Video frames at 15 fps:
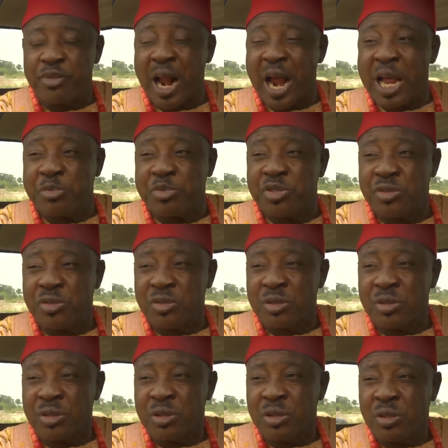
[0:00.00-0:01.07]
bribes
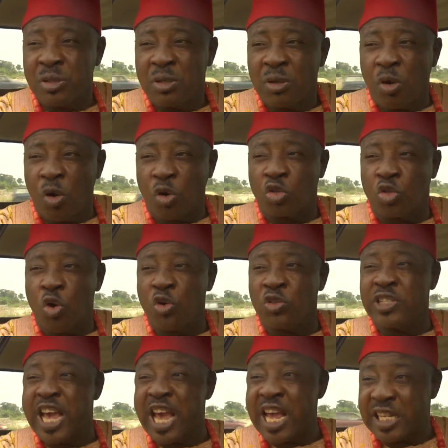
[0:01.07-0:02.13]
or toll
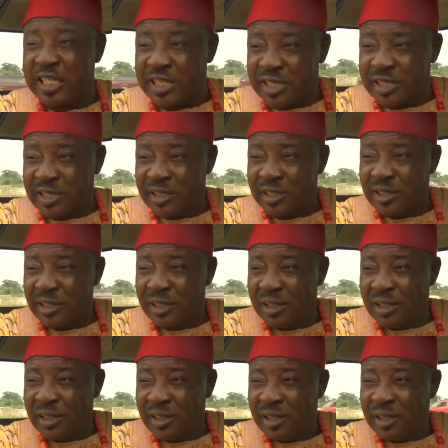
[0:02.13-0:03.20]
gates,
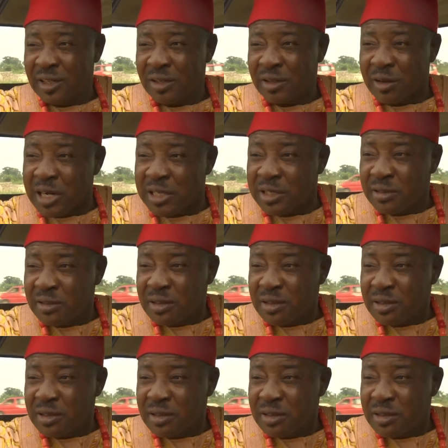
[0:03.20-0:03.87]
right?